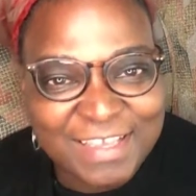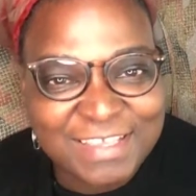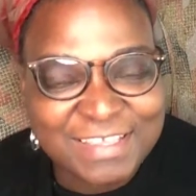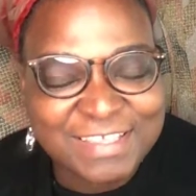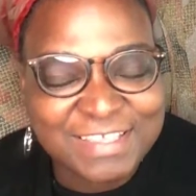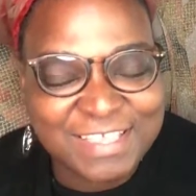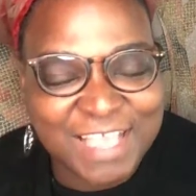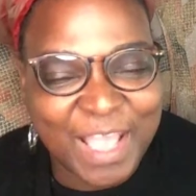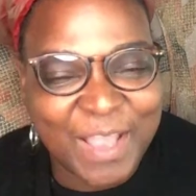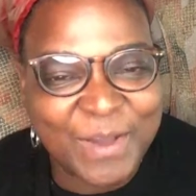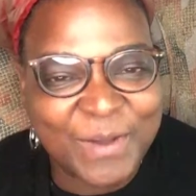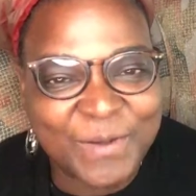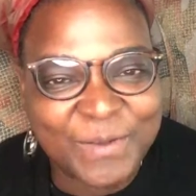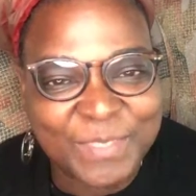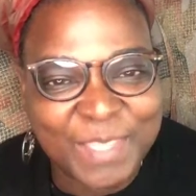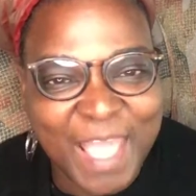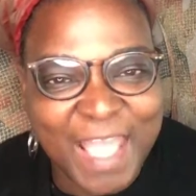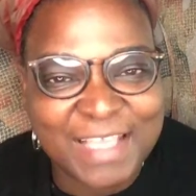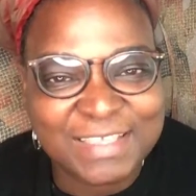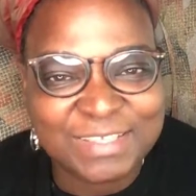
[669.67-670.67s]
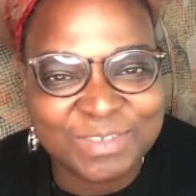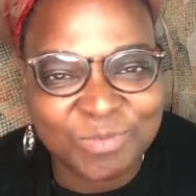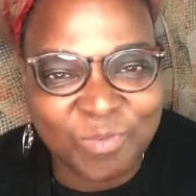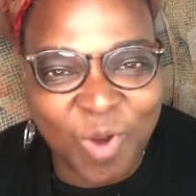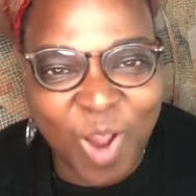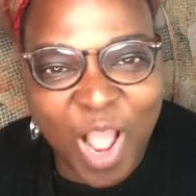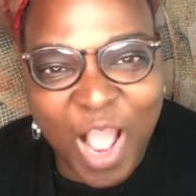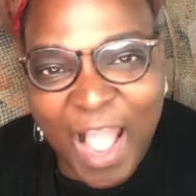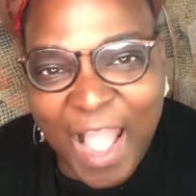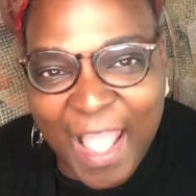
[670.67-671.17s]
So that's
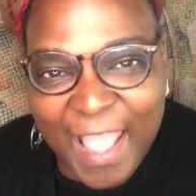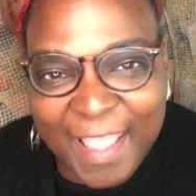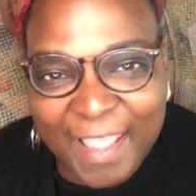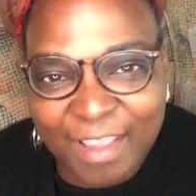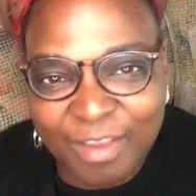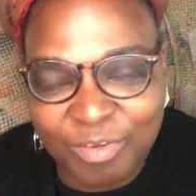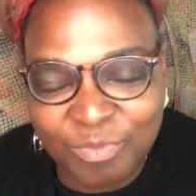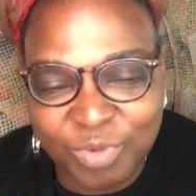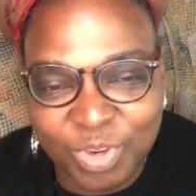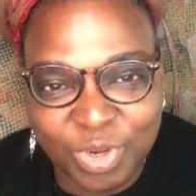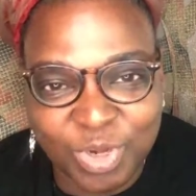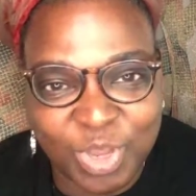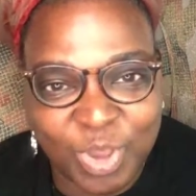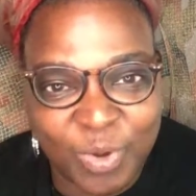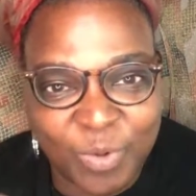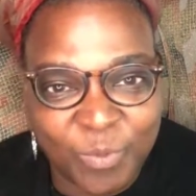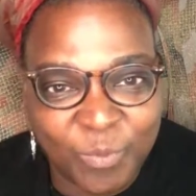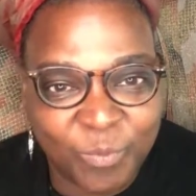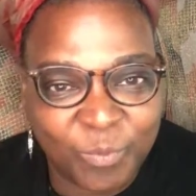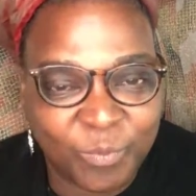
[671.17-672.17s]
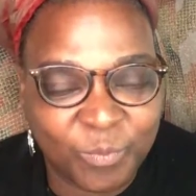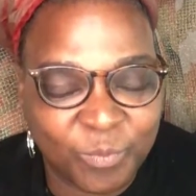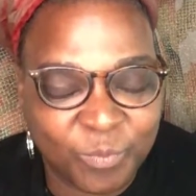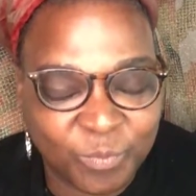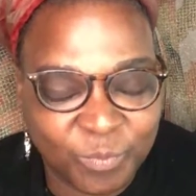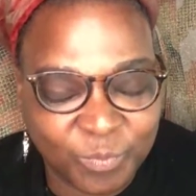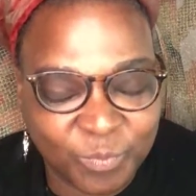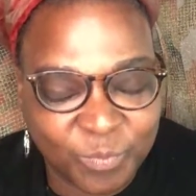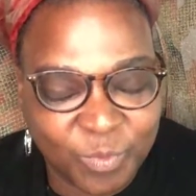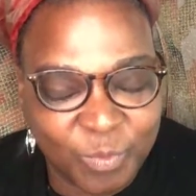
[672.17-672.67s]
why,
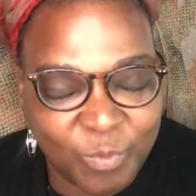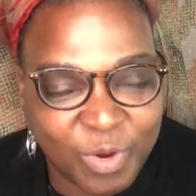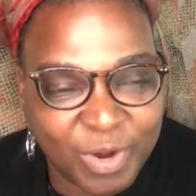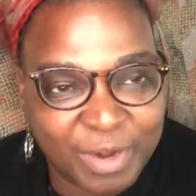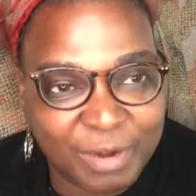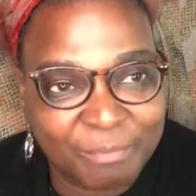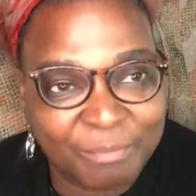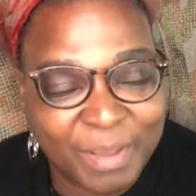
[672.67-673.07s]
we wonder.